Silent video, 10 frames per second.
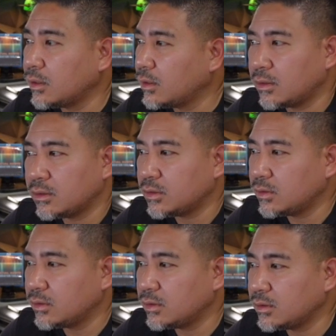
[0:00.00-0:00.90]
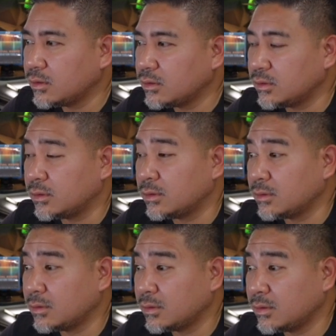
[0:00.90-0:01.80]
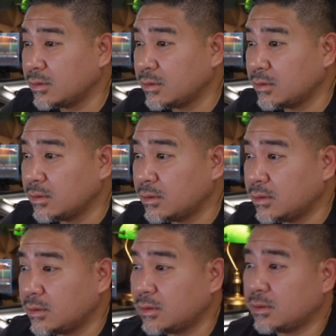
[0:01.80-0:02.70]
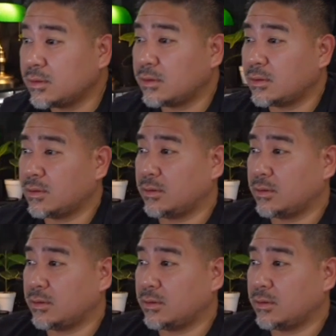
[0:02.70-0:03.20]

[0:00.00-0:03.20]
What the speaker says: (not speaking)